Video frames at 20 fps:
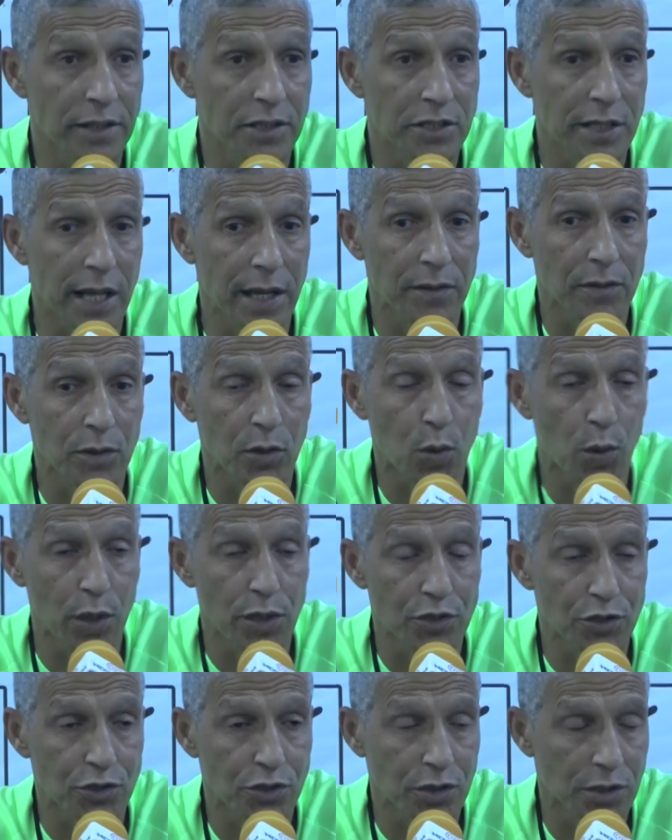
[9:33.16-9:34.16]
understand the
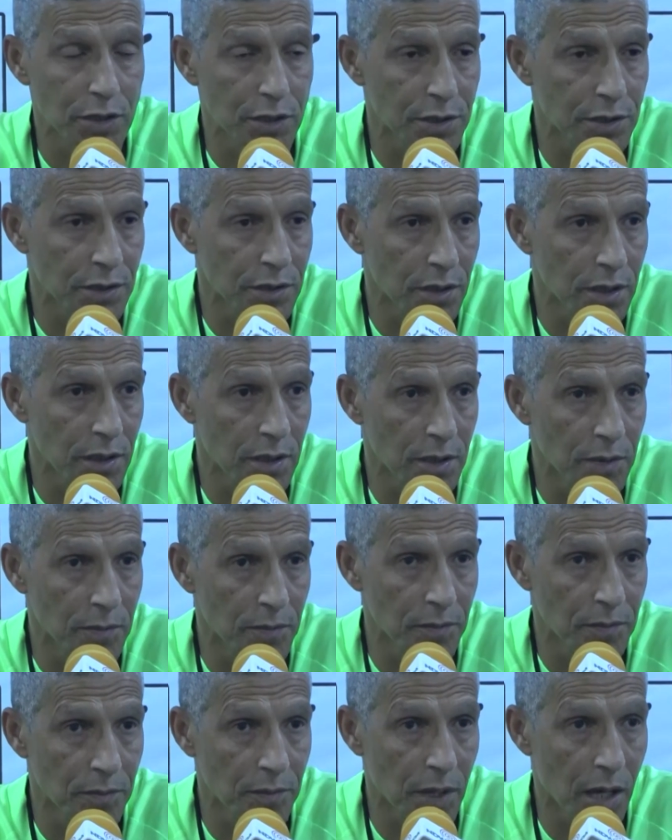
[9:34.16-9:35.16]
question,
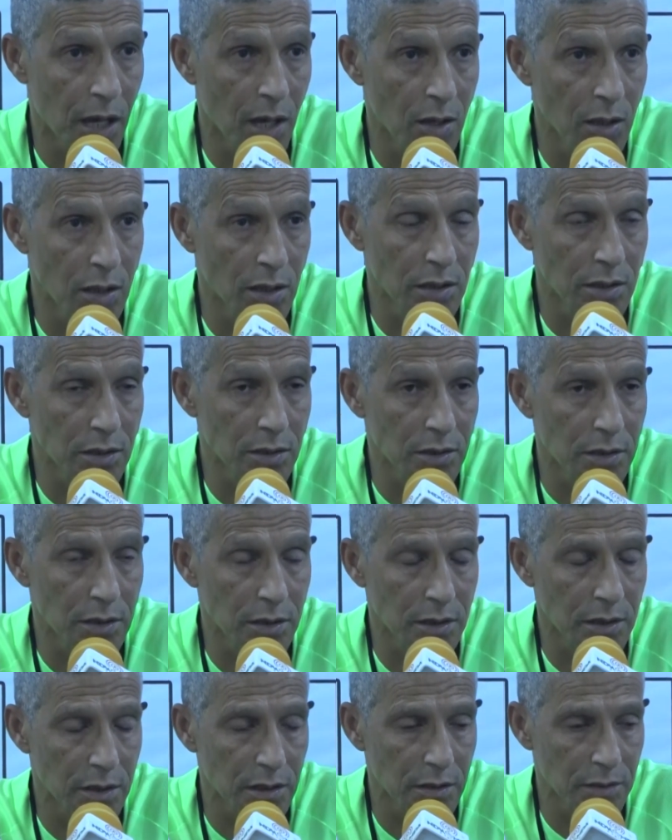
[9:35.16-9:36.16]
and I'll
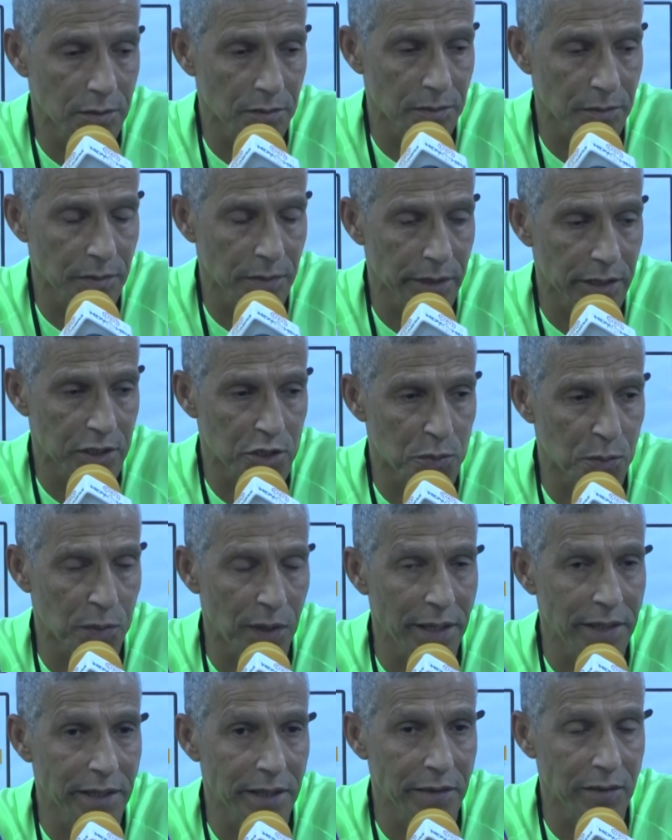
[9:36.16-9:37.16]

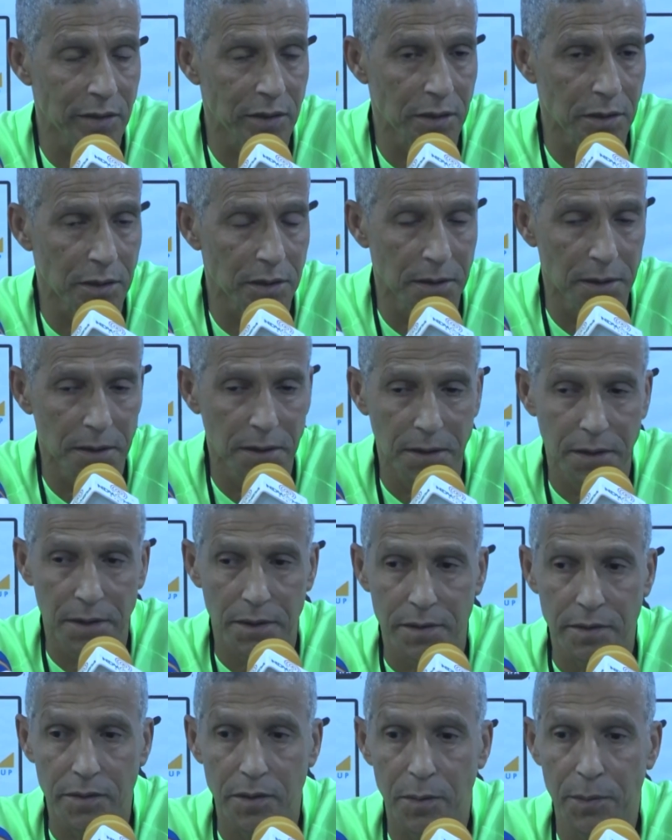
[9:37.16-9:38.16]
explain it
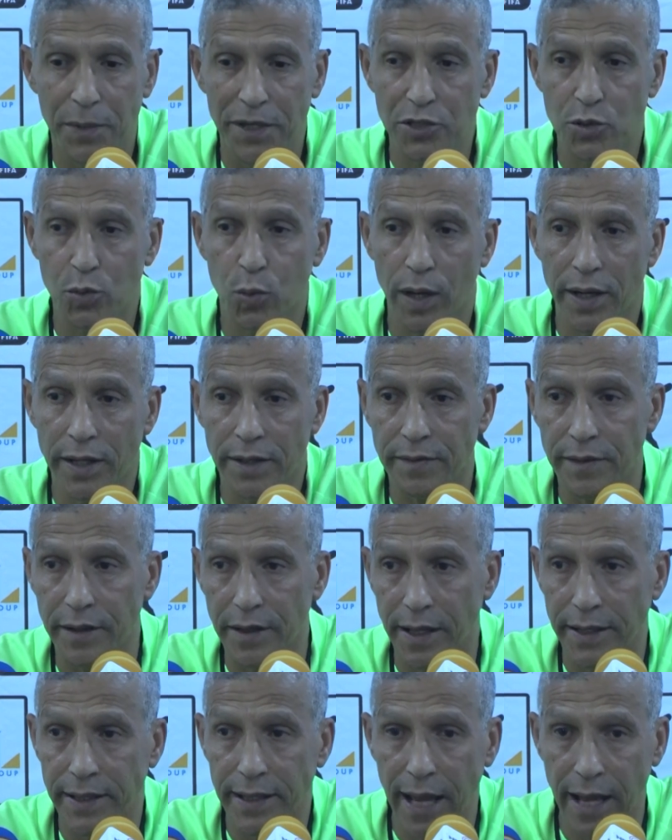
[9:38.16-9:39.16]
the best way that
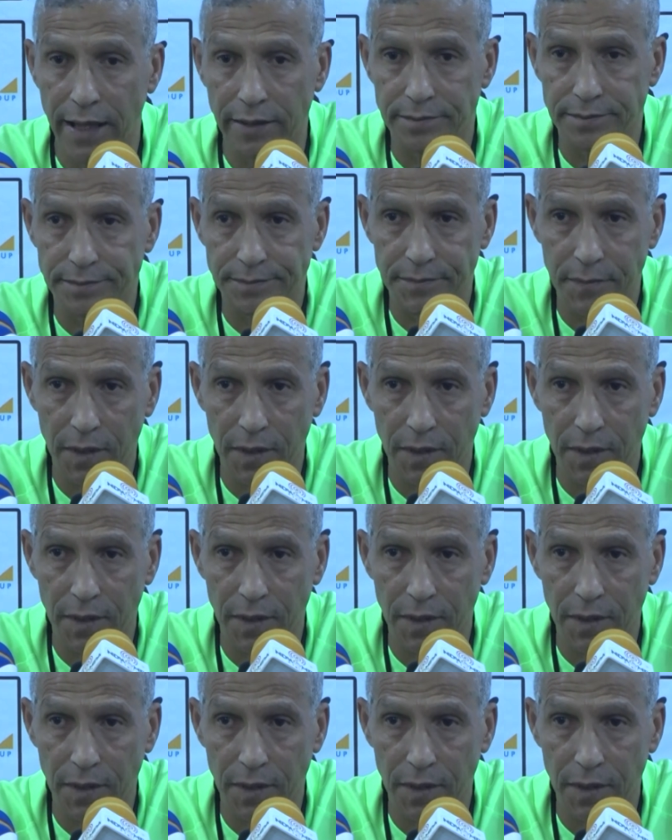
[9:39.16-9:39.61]
I can.